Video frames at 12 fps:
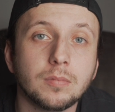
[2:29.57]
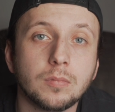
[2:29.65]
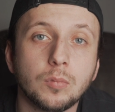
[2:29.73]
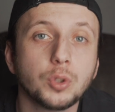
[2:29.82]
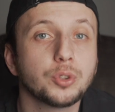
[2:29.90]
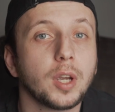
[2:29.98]

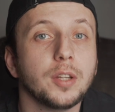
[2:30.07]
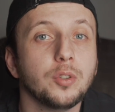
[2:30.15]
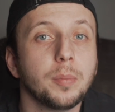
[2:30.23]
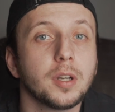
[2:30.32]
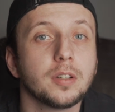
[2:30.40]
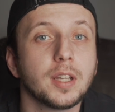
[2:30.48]
We'll try and do
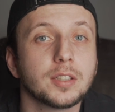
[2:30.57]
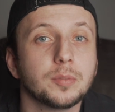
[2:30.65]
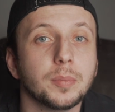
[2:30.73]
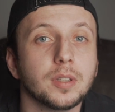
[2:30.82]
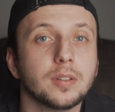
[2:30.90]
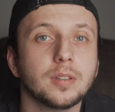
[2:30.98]
better next
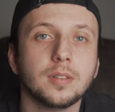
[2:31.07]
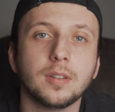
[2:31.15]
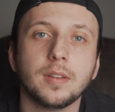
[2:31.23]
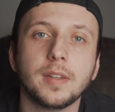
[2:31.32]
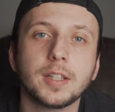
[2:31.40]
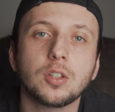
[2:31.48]
month.
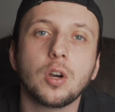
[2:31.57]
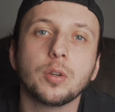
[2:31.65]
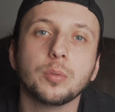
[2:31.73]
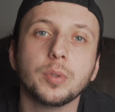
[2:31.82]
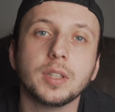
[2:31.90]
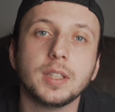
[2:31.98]
That's all
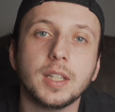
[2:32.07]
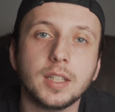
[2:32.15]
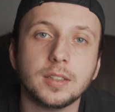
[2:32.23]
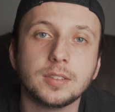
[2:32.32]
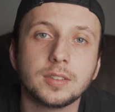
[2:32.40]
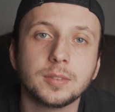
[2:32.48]
it really
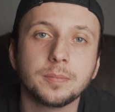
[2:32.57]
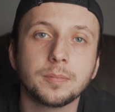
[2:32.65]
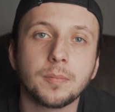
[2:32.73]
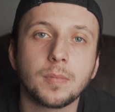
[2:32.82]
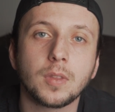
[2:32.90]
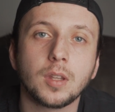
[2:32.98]
is.
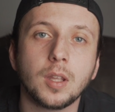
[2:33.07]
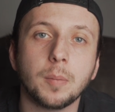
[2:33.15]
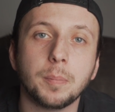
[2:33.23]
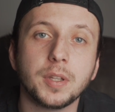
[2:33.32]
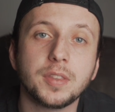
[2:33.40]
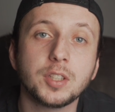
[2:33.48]

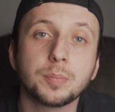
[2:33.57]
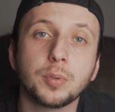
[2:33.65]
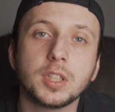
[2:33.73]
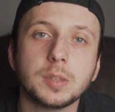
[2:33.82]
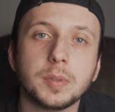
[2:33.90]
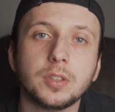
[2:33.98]
But this
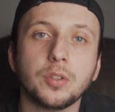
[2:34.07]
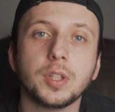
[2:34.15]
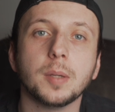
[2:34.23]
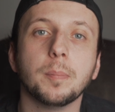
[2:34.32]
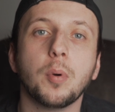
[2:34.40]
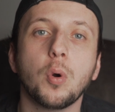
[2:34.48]
brings me to the
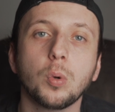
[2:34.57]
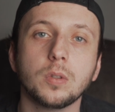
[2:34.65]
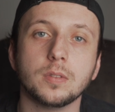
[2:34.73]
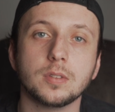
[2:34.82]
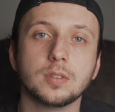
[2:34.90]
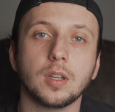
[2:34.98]

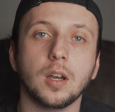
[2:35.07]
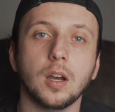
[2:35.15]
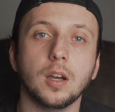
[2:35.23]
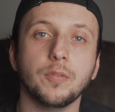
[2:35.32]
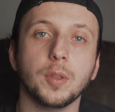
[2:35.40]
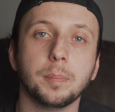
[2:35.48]
importance
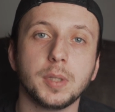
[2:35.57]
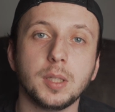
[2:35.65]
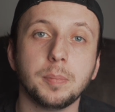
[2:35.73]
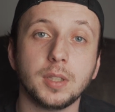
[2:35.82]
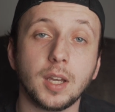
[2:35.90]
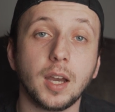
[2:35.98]
of the
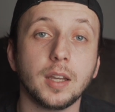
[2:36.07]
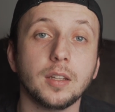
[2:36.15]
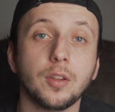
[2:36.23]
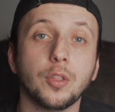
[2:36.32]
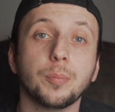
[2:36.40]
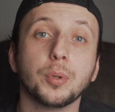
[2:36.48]
PPI,
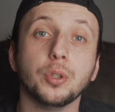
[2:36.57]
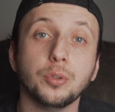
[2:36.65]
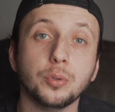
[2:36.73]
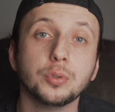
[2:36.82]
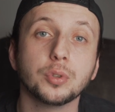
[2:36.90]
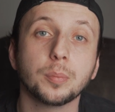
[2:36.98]
the
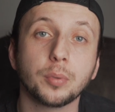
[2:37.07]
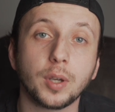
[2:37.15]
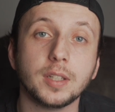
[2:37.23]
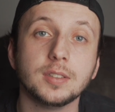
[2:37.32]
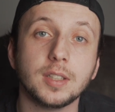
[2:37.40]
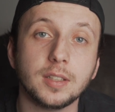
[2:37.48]
Producer
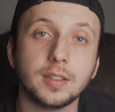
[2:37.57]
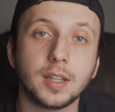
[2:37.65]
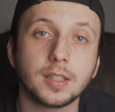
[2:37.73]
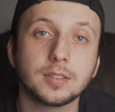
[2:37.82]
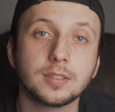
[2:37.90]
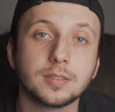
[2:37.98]
Price
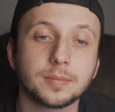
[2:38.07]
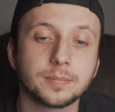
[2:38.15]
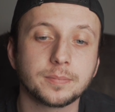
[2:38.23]
Index.